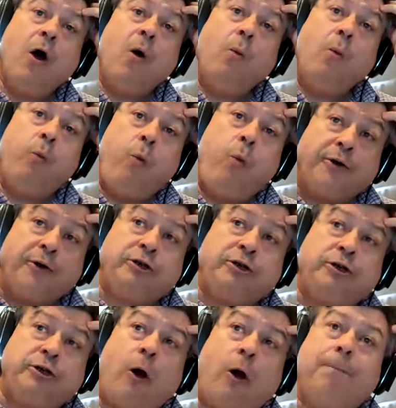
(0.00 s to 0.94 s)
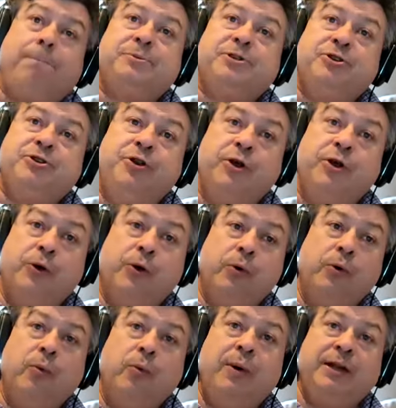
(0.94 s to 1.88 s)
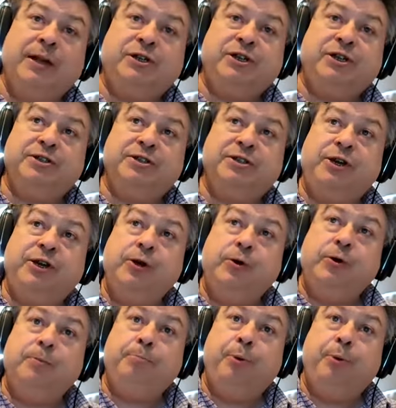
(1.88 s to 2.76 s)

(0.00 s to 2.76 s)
what shops do, which is you